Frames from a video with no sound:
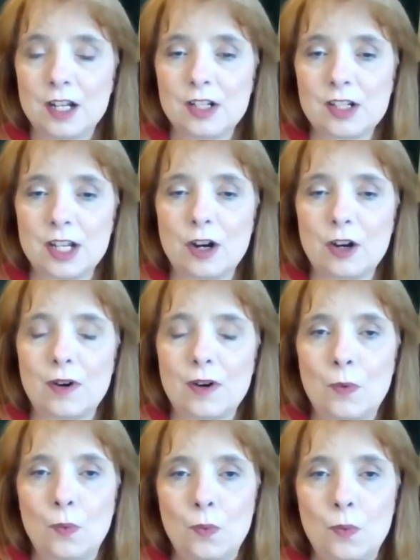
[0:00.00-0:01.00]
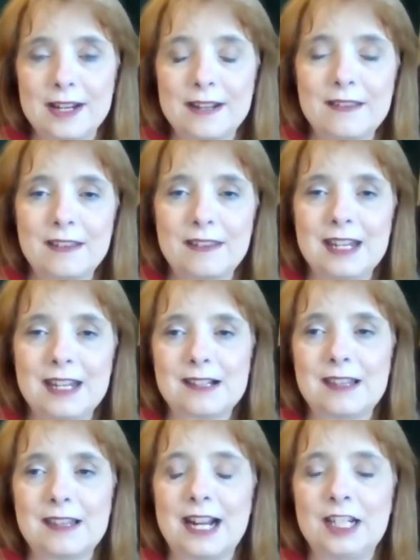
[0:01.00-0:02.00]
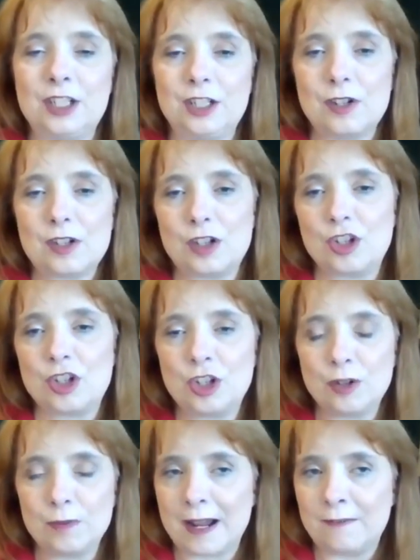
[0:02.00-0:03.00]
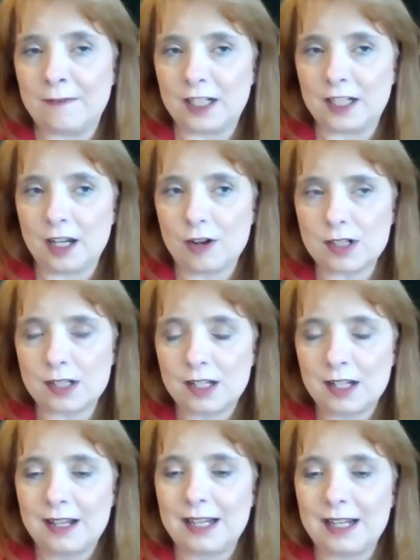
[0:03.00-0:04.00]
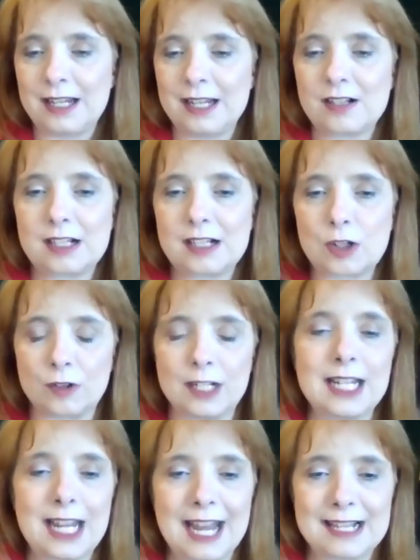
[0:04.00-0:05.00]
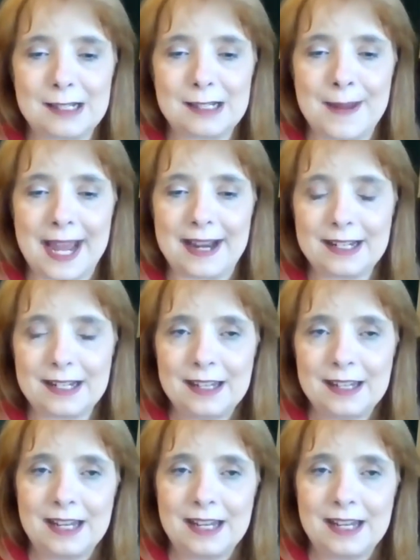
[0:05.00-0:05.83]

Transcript: so one of the things that I use to shoot my videos is Screencast-O-Matic.